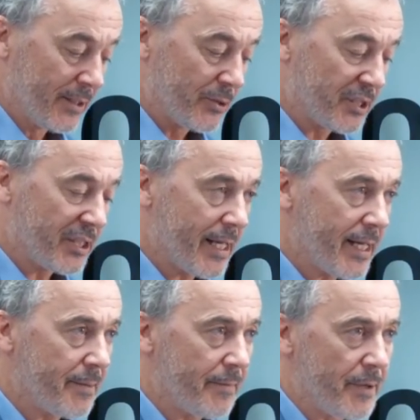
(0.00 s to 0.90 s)
So I'd
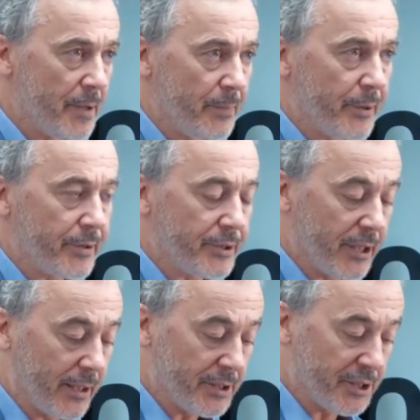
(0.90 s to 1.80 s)
say the book
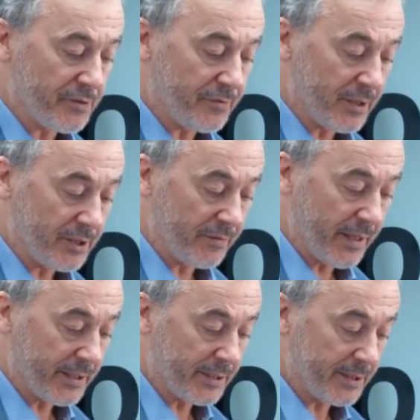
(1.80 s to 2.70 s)
challenges false
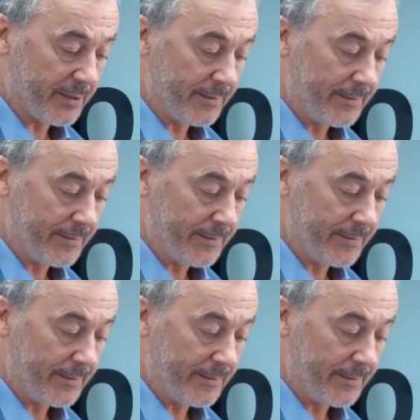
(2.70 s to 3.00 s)
facts.